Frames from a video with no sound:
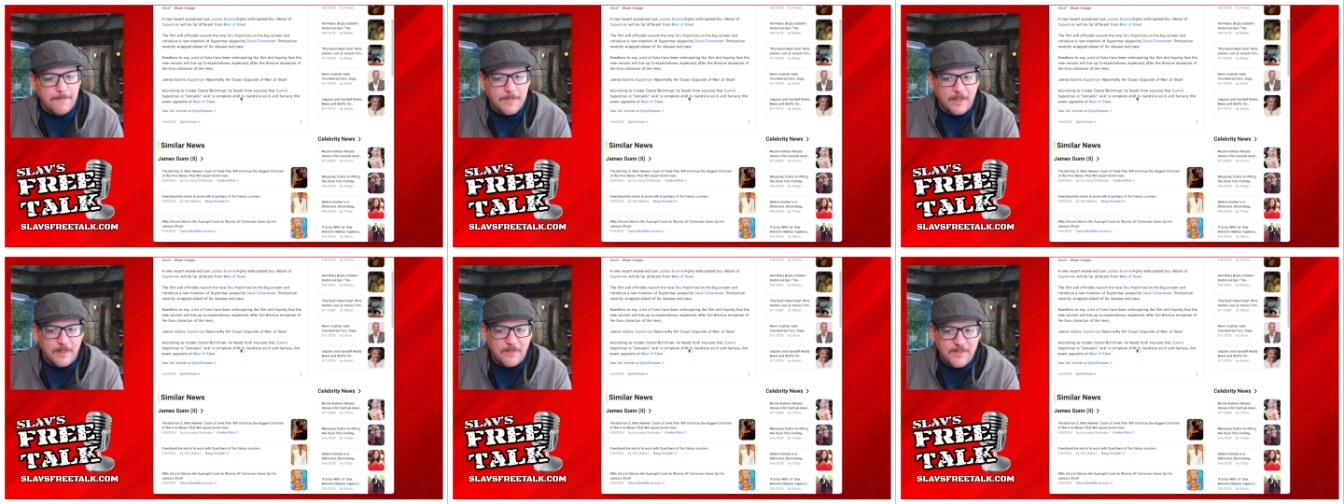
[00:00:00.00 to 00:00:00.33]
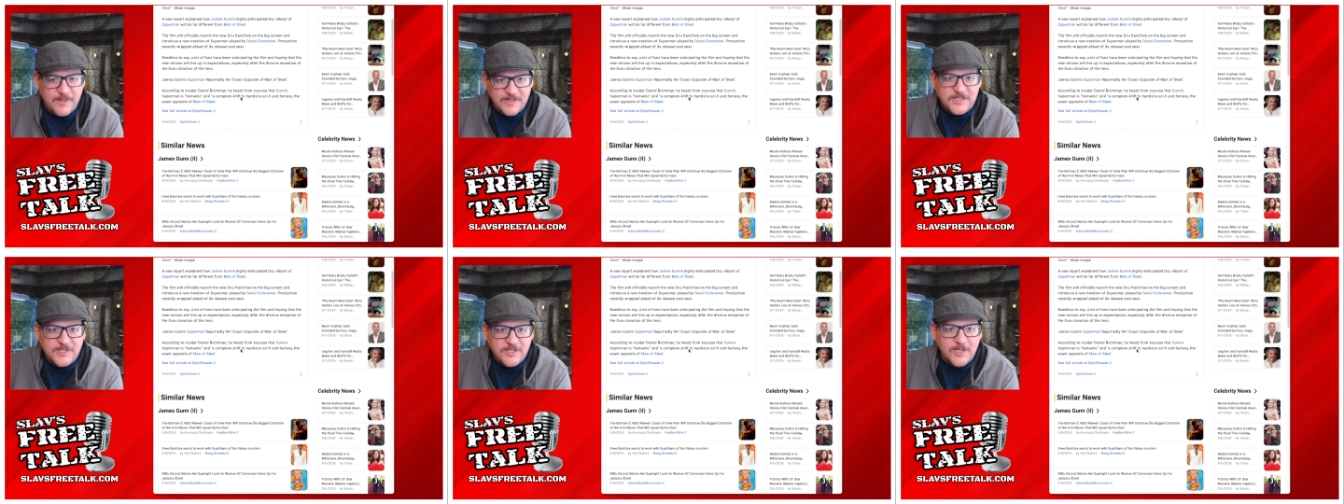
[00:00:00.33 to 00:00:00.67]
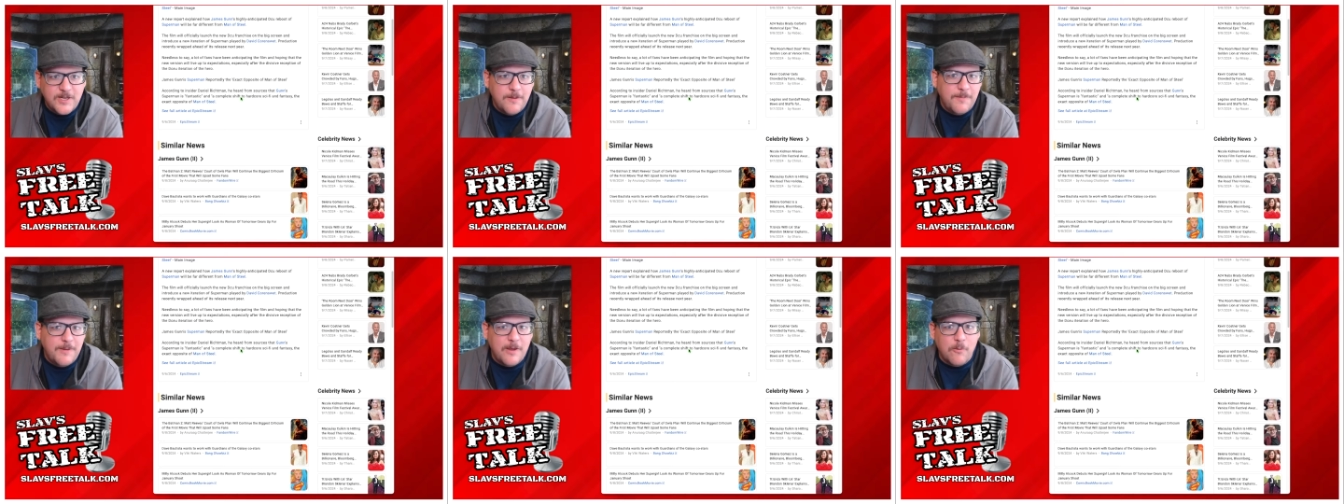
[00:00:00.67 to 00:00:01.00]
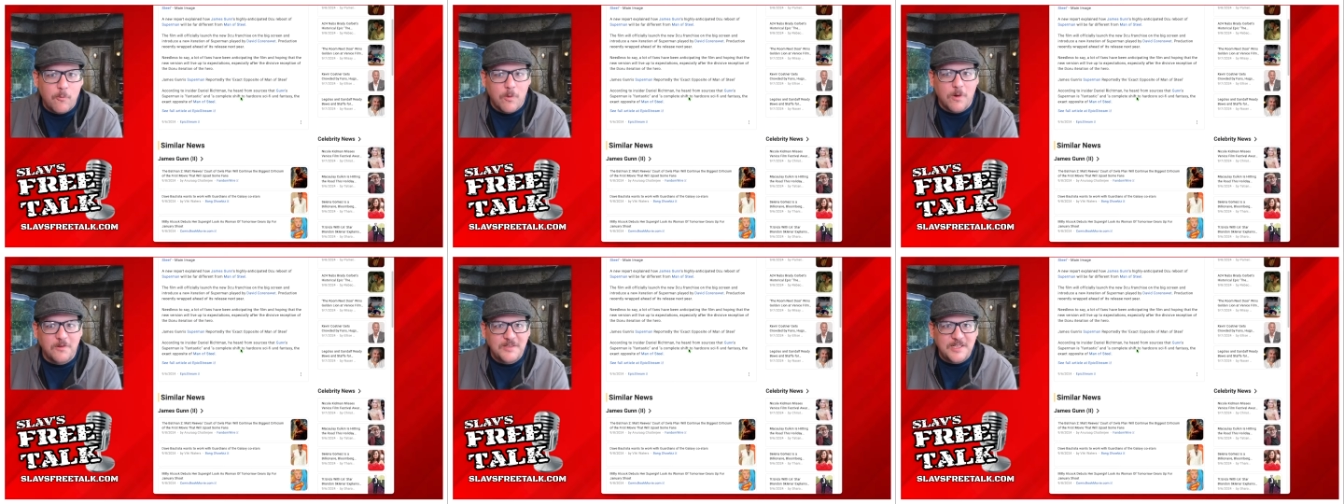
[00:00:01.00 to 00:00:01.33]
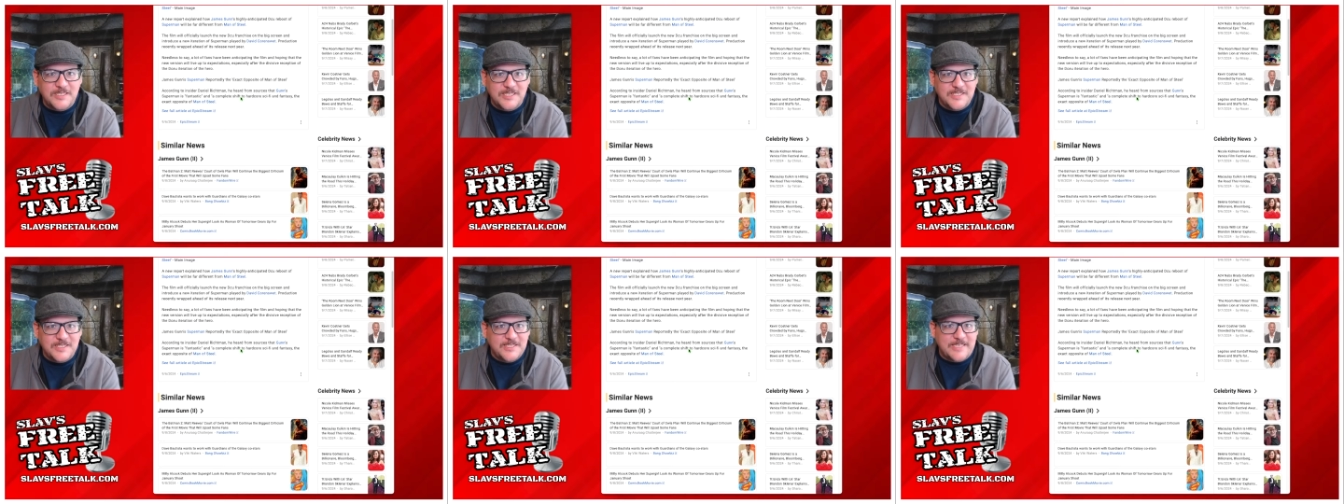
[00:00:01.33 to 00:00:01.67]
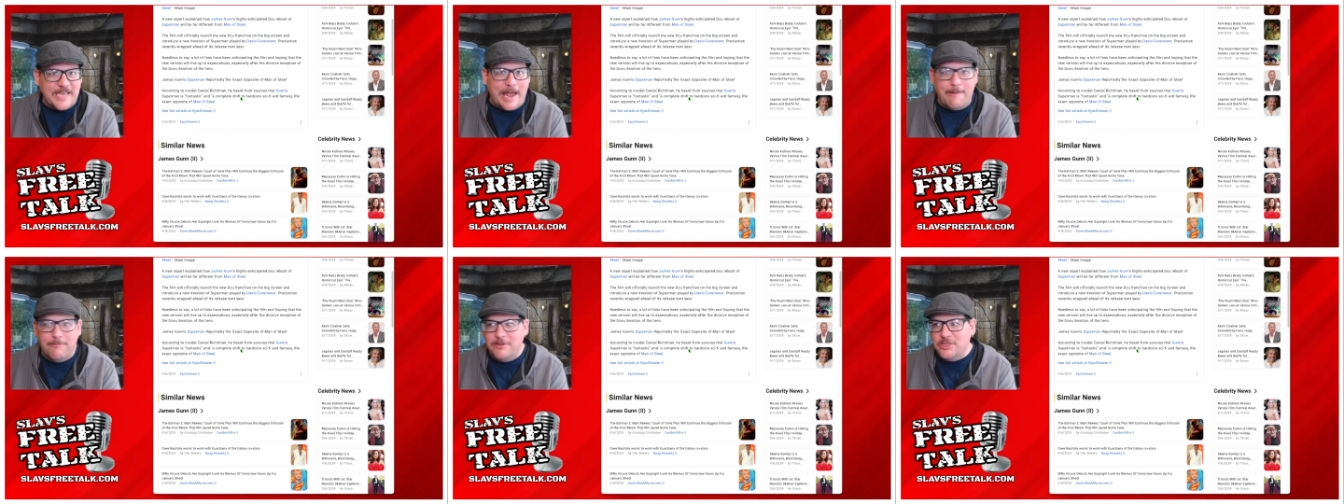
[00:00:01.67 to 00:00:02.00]
This is going to be a world that's
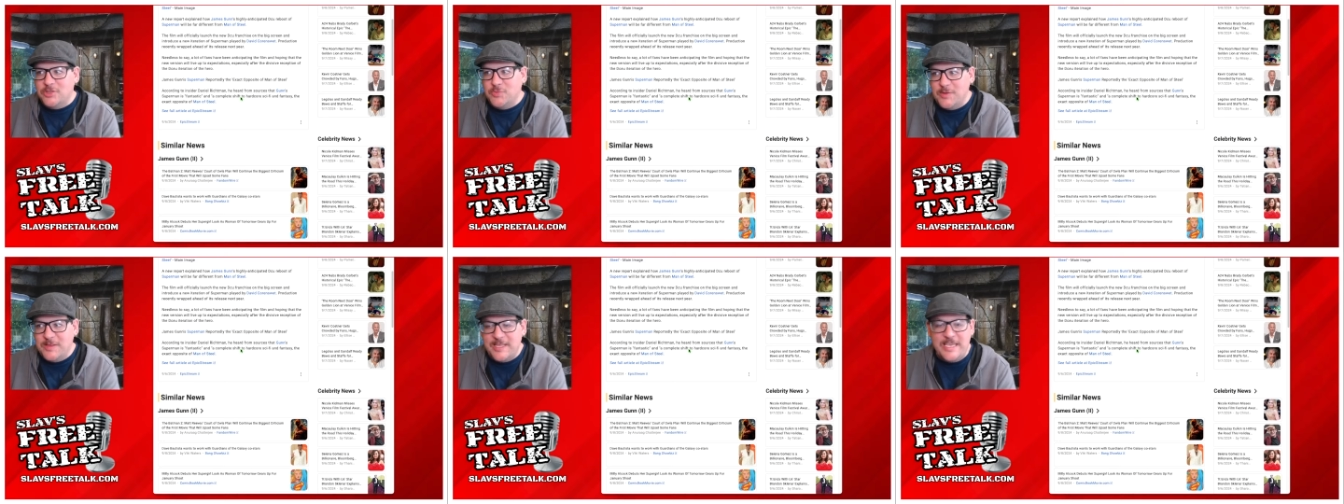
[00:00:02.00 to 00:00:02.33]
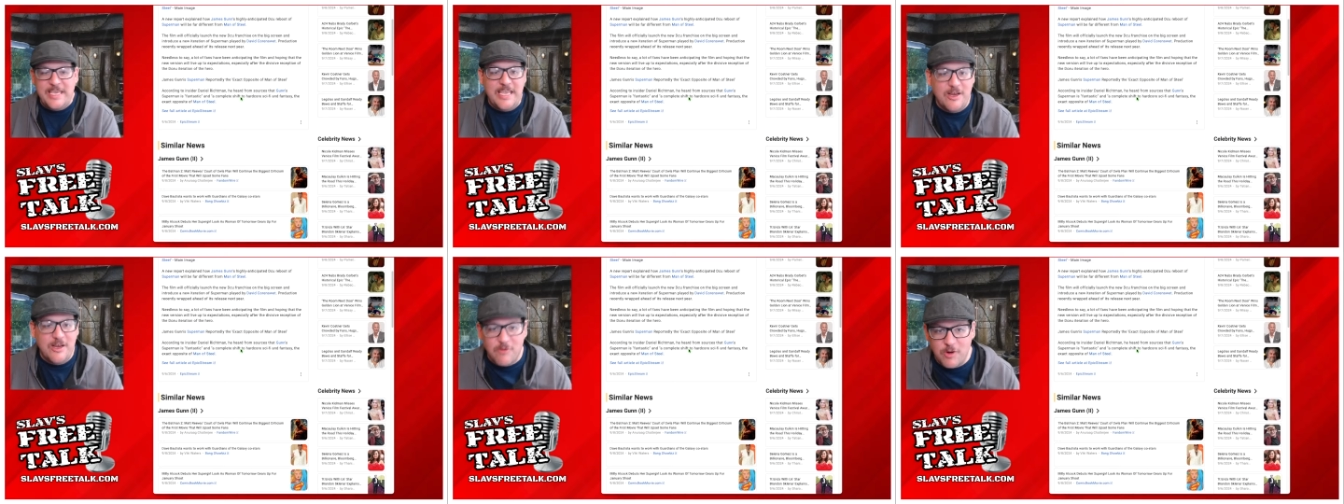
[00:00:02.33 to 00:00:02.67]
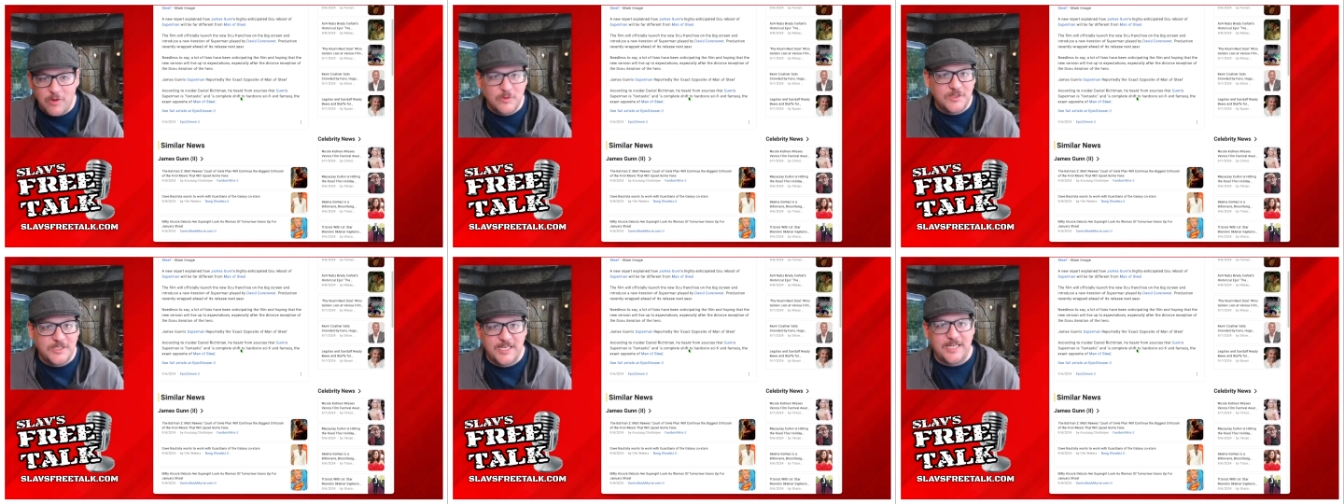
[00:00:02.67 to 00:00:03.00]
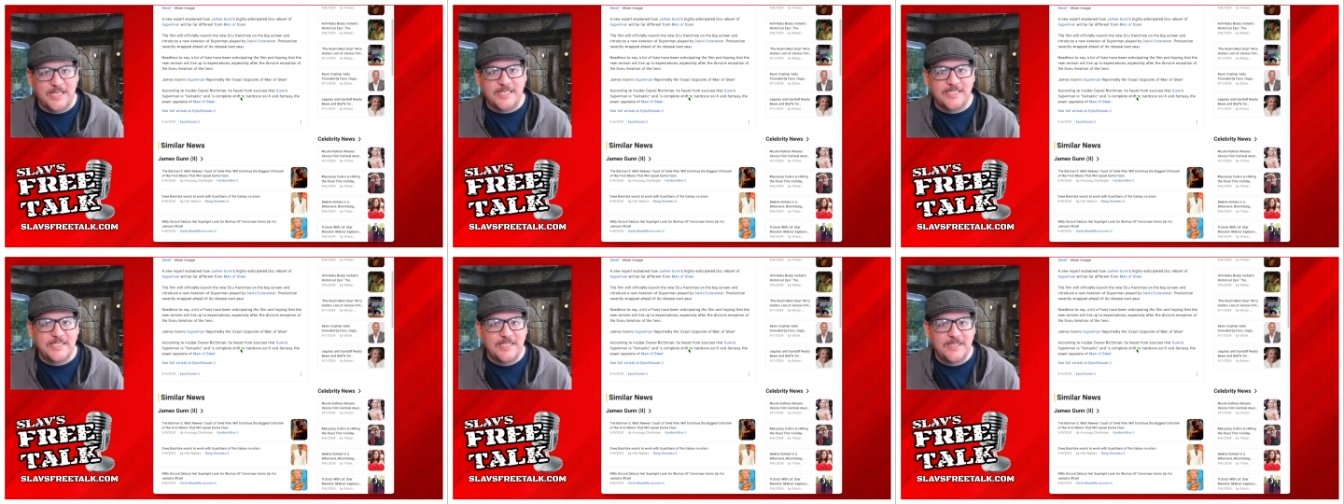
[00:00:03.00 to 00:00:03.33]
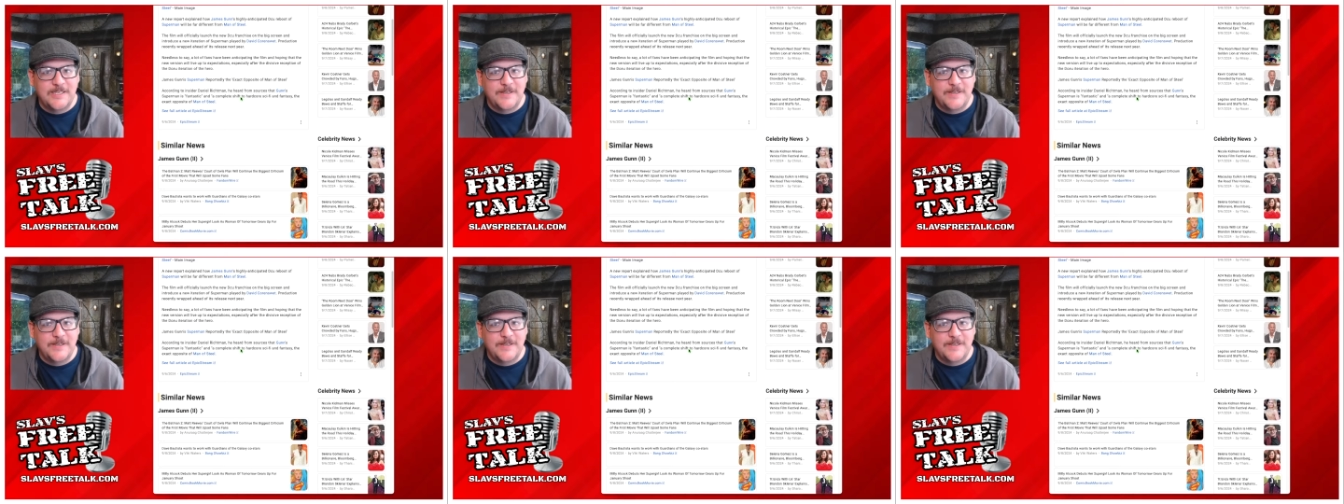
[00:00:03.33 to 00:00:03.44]
established with heroes in it